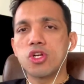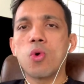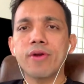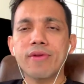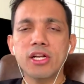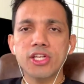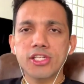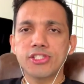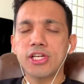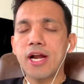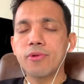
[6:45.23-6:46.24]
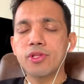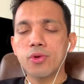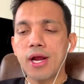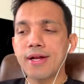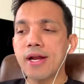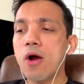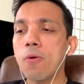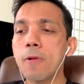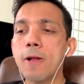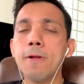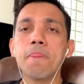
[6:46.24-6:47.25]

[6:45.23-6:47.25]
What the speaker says: whatever I just shared with you right now,